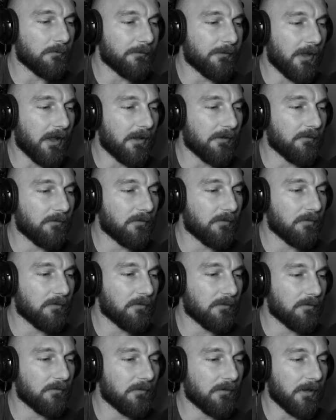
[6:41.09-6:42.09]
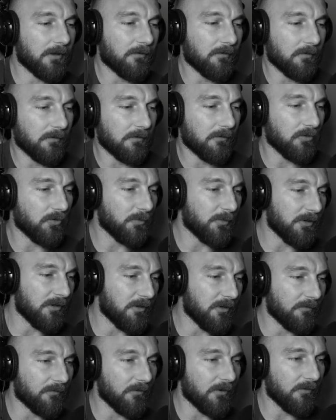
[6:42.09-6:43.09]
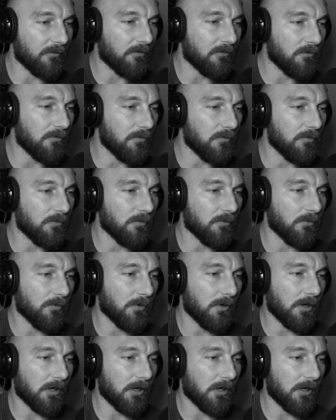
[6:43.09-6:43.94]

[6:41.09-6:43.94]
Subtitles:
that's a little bit different too.